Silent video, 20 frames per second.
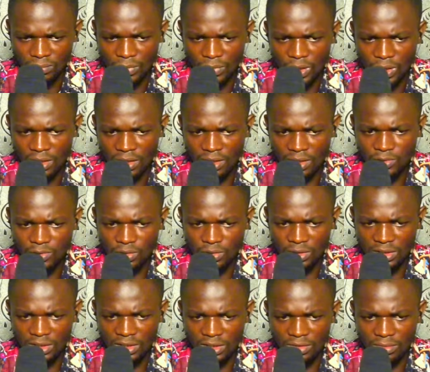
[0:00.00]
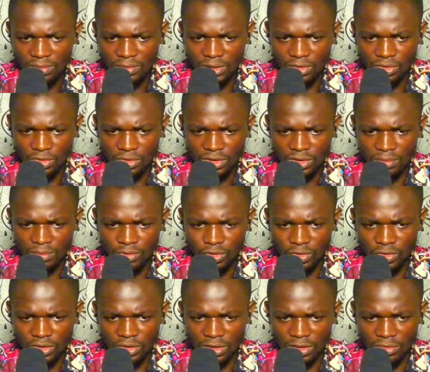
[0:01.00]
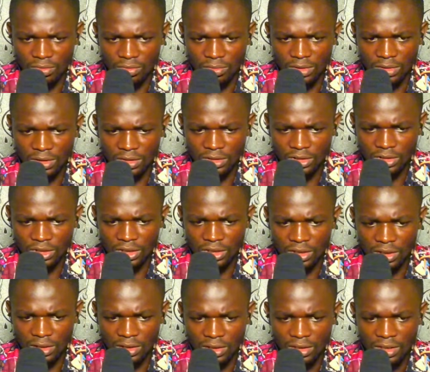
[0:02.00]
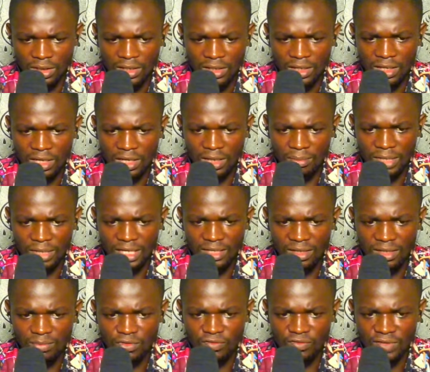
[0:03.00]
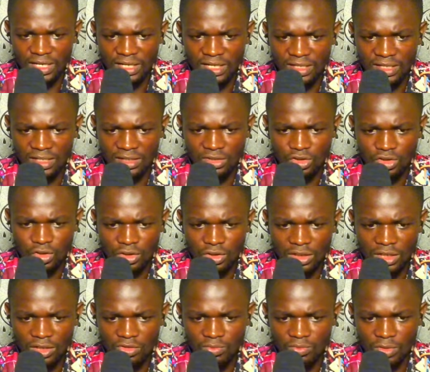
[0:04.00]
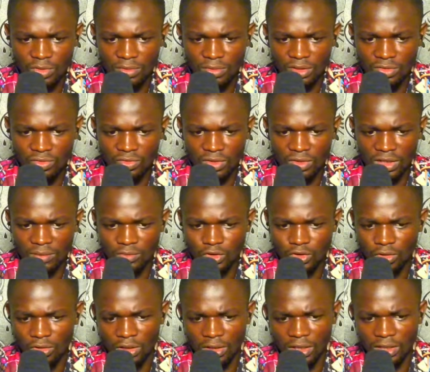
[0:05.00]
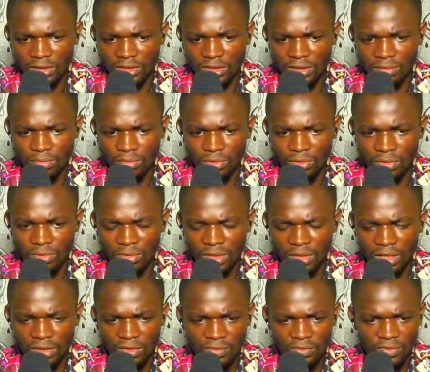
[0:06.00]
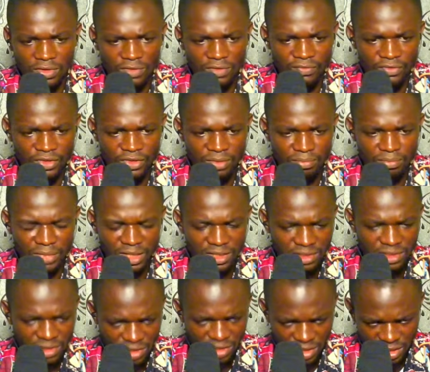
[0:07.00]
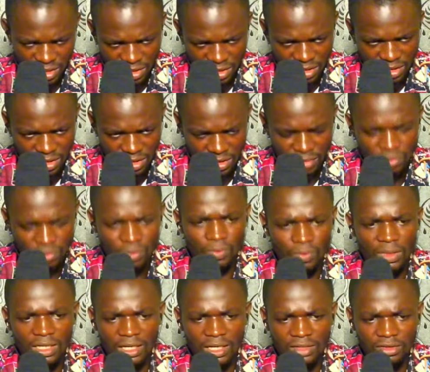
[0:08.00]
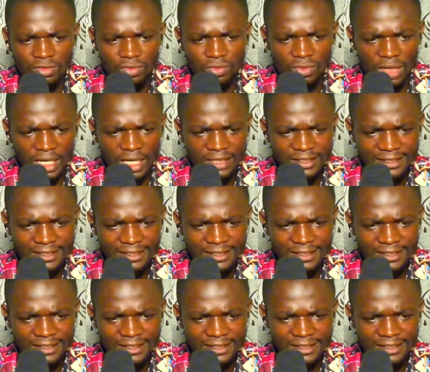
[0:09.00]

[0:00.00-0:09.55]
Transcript: Capturing here, opponent just captures here and opponent is chilling. Playing a move like this just allows my opponent to capture here and say, bro, thank you for the free piece. So we can't do that.